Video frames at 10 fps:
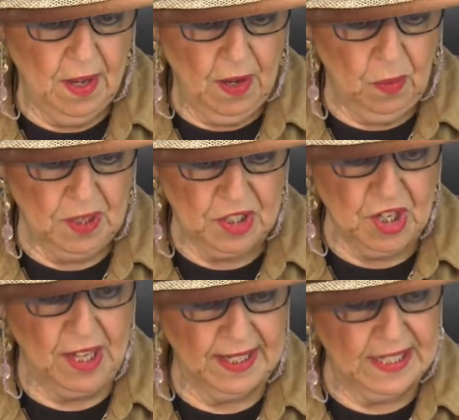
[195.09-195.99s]
when a
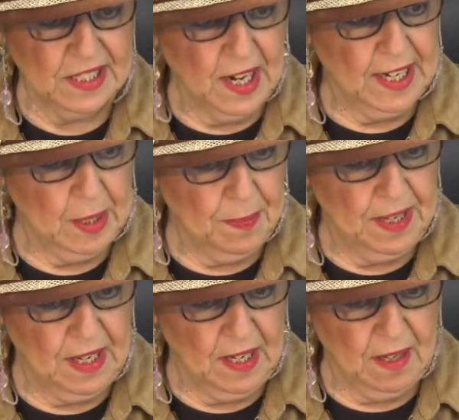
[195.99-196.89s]
child gets an
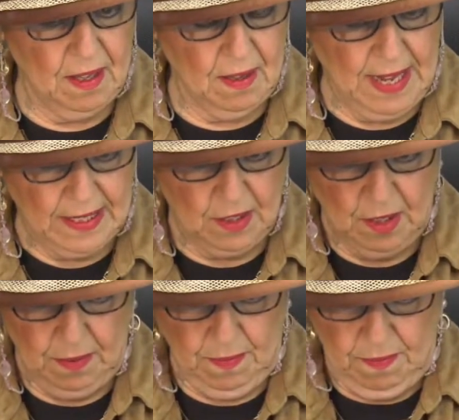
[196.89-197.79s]
IEP,
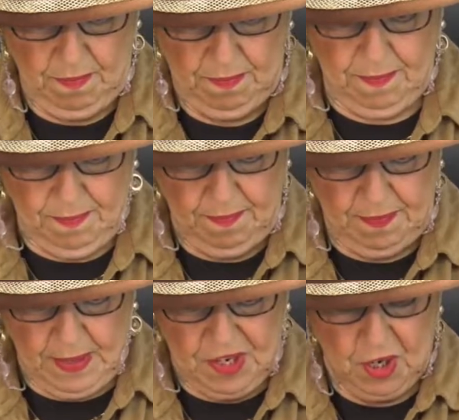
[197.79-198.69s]

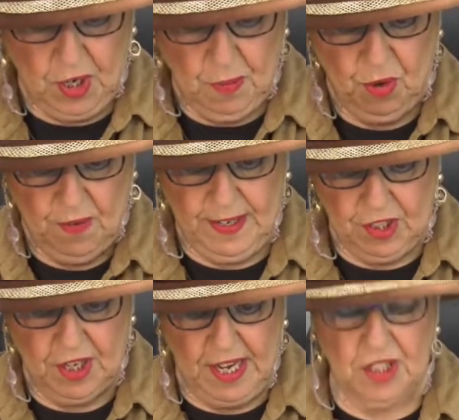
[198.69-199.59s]
then you go to the Board of
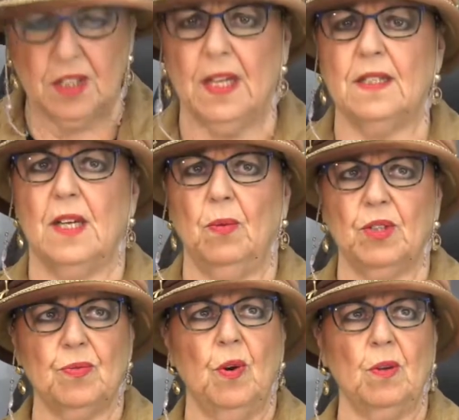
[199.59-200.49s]
Education and they say,
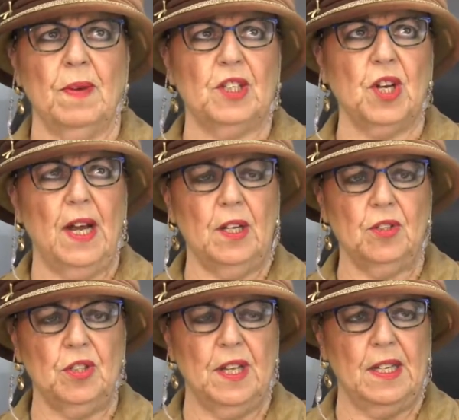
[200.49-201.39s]
what's wrong with my child?
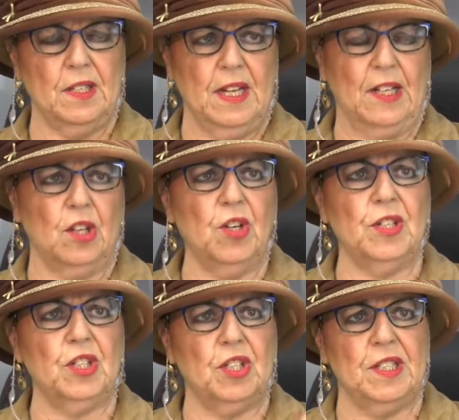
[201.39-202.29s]
He's not
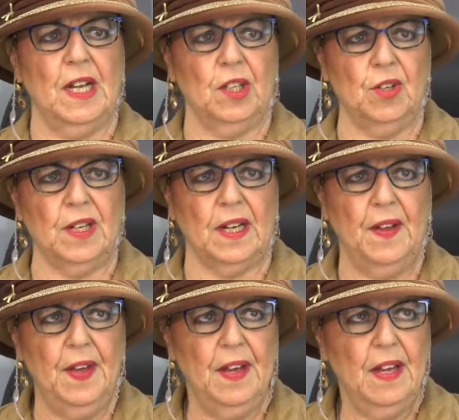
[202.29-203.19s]
learning, she's not learning.
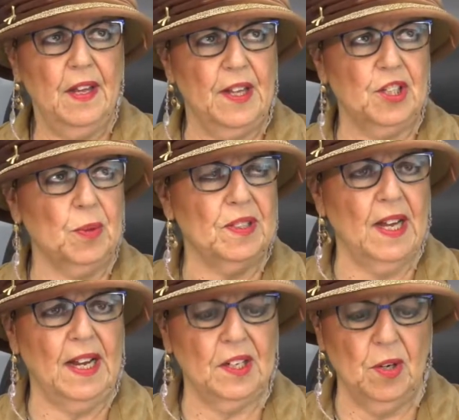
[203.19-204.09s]
They do a
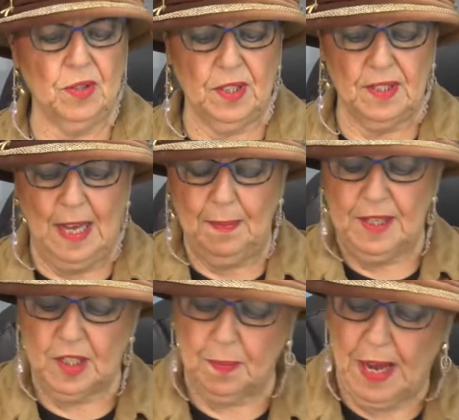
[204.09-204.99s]
diagnosis. That
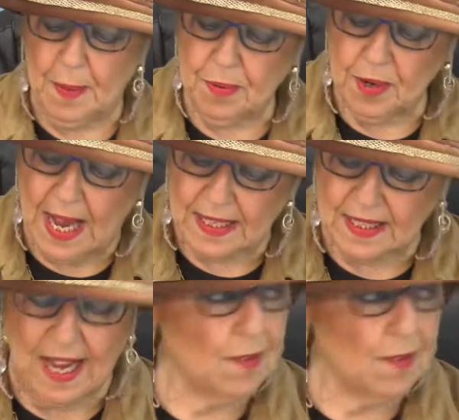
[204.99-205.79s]
piece of paper has to have